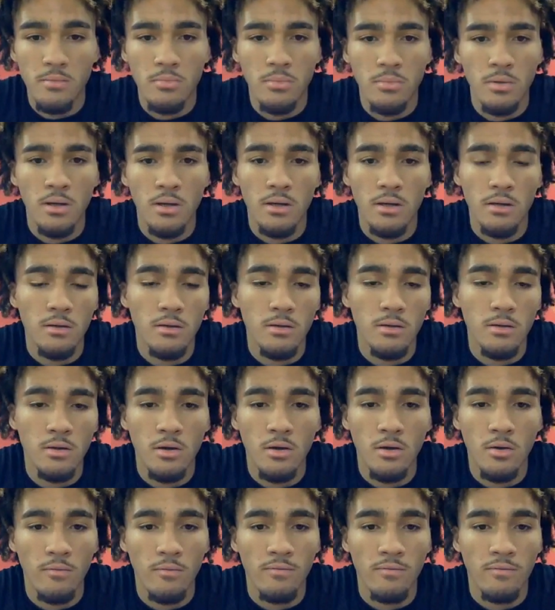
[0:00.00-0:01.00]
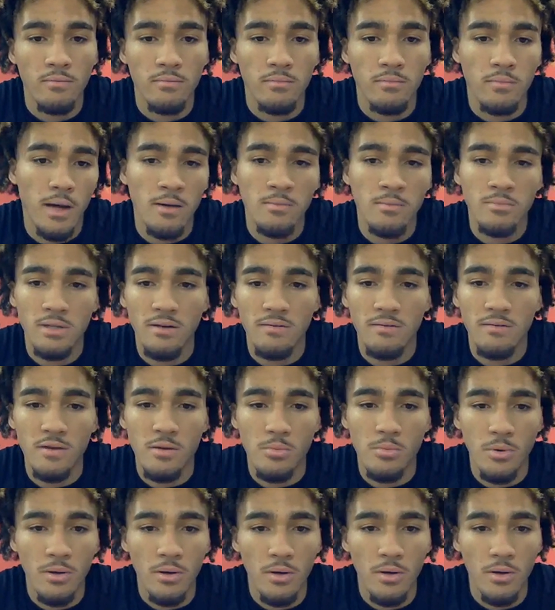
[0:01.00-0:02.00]
But, you know, I'm definitely a
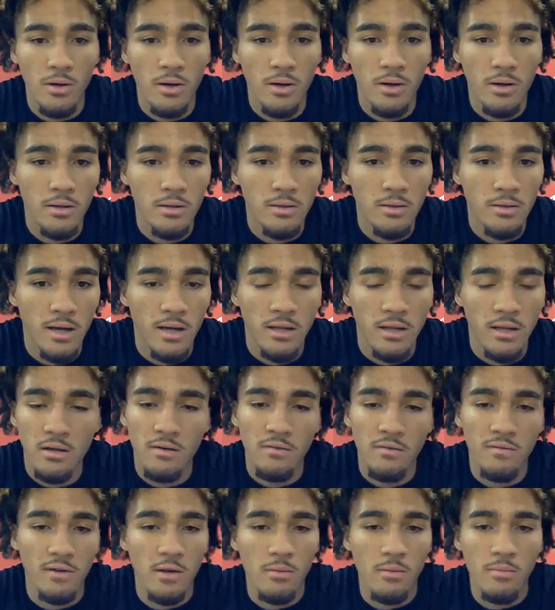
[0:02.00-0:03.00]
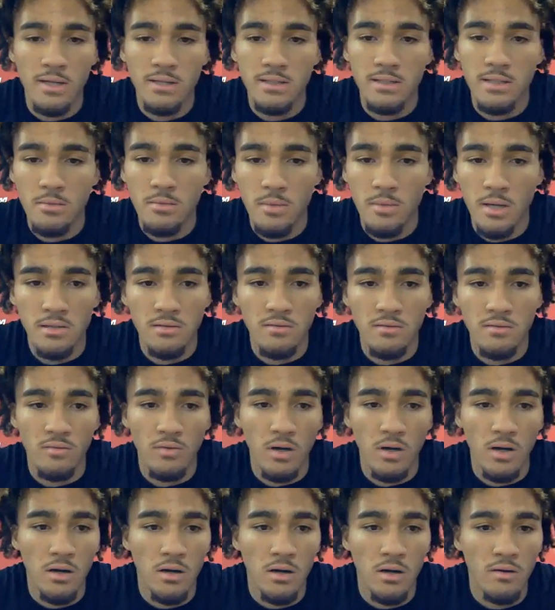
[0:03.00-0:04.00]
point guard. You know, I love getting my teammates
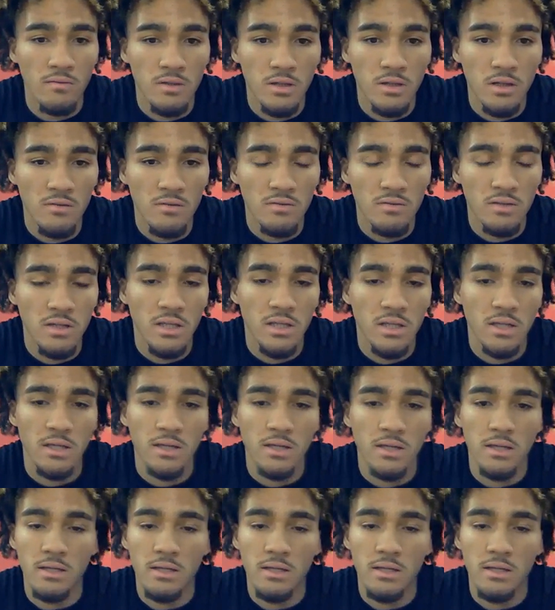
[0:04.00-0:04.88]
involved, love leading.